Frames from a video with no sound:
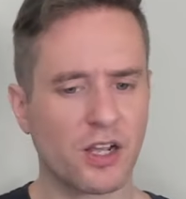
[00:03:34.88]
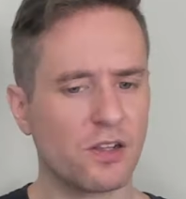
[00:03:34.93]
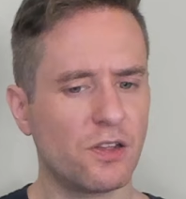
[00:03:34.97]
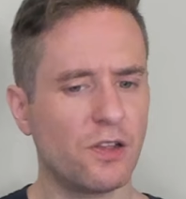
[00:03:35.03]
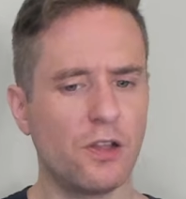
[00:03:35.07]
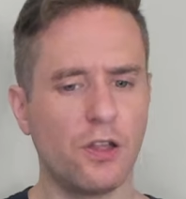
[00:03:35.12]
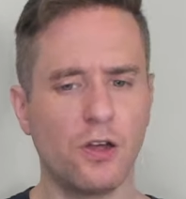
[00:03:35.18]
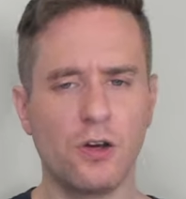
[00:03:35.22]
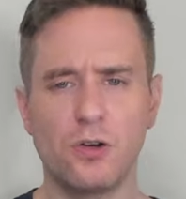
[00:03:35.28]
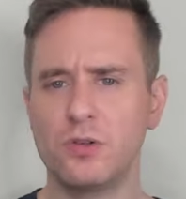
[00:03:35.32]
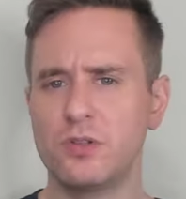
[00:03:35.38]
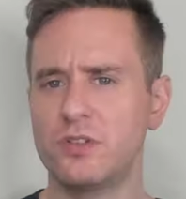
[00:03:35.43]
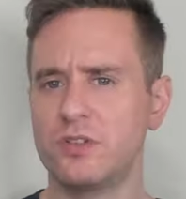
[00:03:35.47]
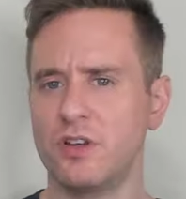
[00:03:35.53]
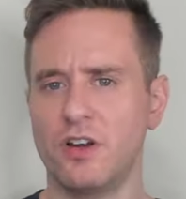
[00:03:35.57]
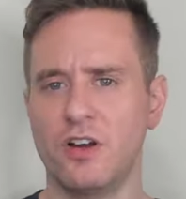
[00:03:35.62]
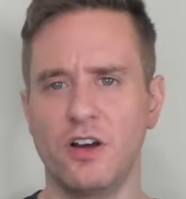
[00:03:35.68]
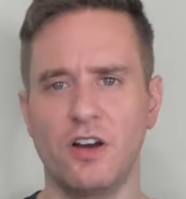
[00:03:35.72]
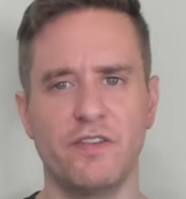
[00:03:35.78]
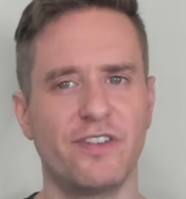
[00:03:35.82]
Loads
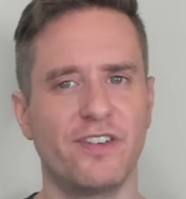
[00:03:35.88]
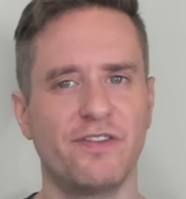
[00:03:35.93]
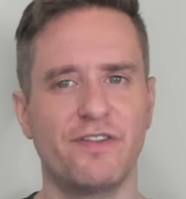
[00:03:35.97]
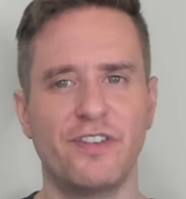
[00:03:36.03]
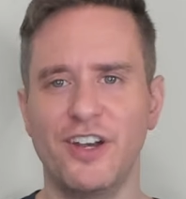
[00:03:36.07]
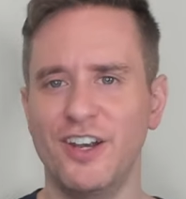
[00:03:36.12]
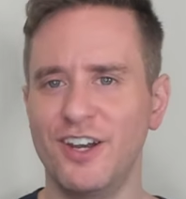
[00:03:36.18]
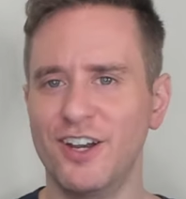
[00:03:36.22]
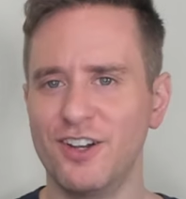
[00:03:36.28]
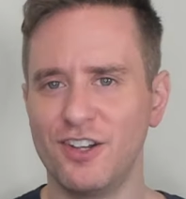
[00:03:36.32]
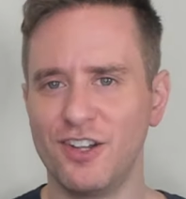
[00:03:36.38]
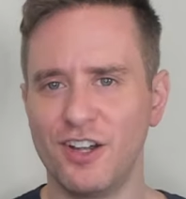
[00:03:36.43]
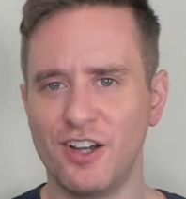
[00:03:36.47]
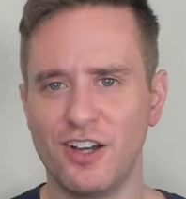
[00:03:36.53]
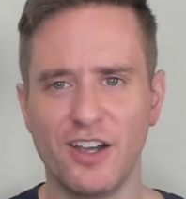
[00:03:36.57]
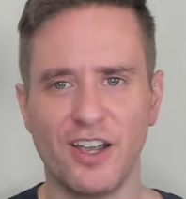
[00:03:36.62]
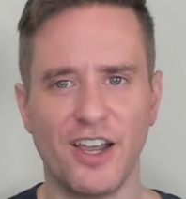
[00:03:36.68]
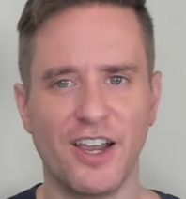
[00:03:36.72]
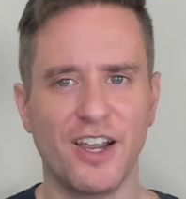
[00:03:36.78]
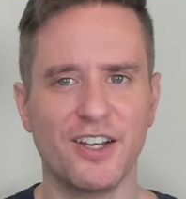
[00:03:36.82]
of
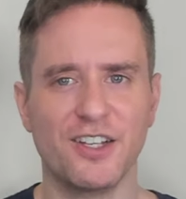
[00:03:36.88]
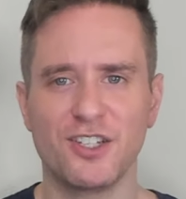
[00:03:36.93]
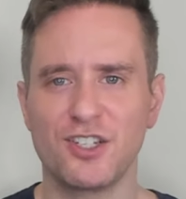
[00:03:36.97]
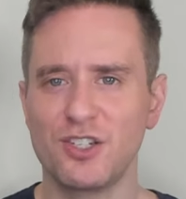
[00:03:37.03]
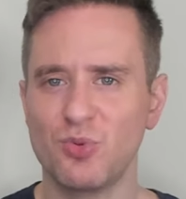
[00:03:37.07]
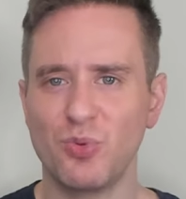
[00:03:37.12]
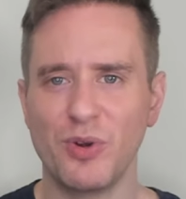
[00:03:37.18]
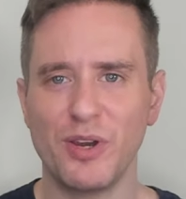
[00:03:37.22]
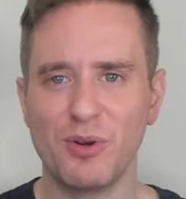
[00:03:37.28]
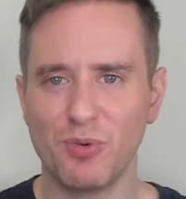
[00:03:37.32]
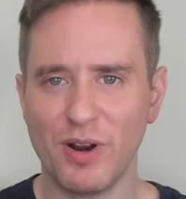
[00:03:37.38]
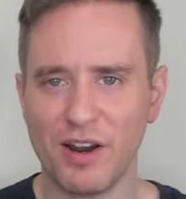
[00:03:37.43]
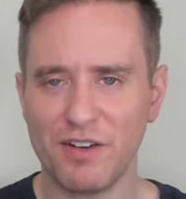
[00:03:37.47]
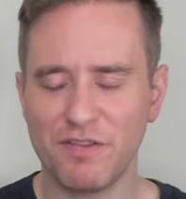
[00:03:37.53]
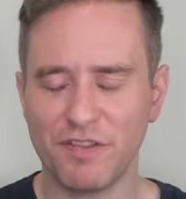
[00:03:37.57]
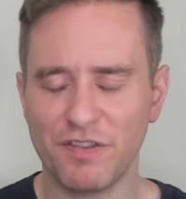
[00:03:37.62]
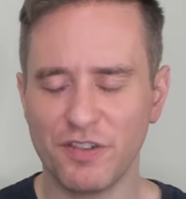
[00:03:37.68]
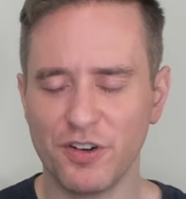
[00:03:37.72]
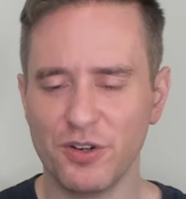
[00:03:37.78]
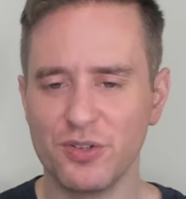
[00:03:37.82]
vanilla and sweet red
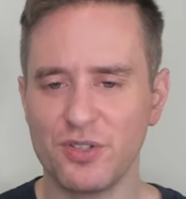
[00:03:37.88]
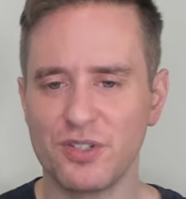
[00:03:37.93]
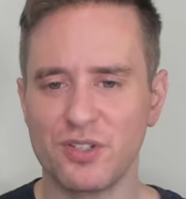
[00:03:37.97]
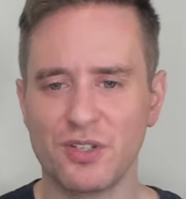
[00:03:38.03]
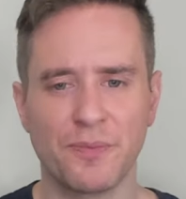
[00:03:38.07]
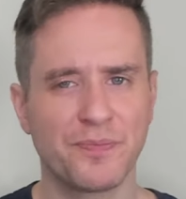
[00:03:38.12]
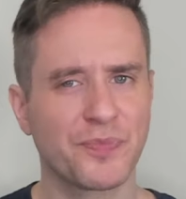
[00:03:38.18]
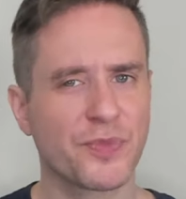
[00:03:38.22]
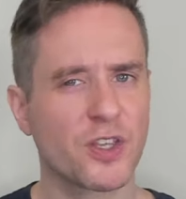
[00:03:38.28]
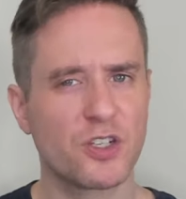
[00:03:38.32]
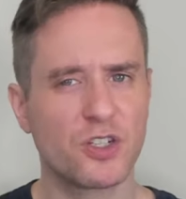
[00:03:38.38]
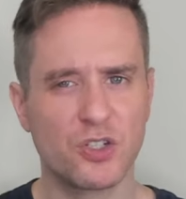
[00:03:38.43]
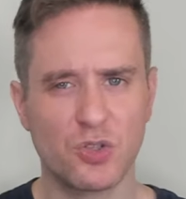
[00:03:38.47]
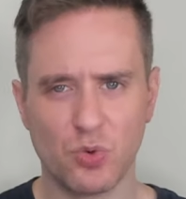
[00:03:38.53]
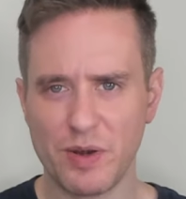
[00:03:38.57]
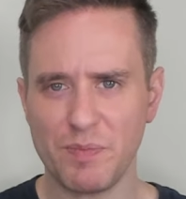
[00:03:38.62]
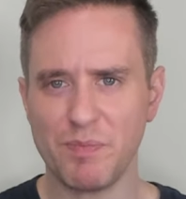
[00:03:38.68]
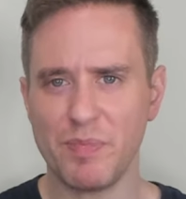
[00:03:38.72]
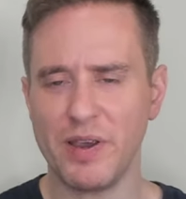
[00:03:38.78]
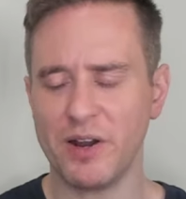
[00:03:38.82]
fruits,
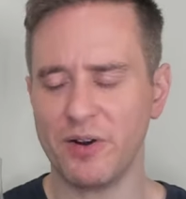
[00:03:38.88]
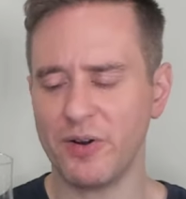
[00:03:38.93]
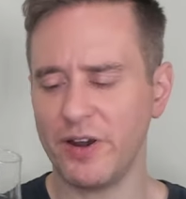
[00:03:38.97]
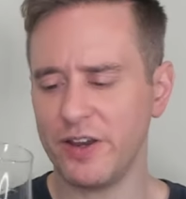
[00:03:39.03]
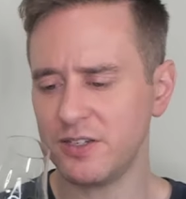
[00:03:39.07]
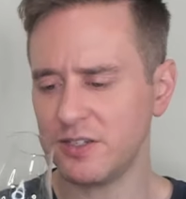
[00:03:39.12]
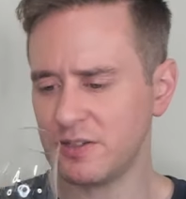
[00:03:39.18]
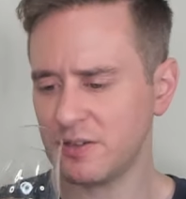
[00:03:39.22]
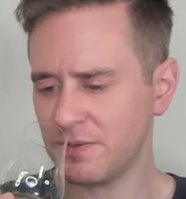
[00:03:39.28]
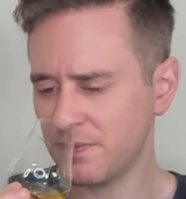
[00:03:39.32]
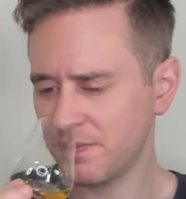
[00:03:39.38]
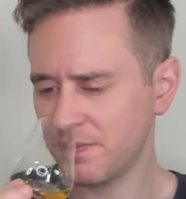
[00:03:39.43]
sweet berries.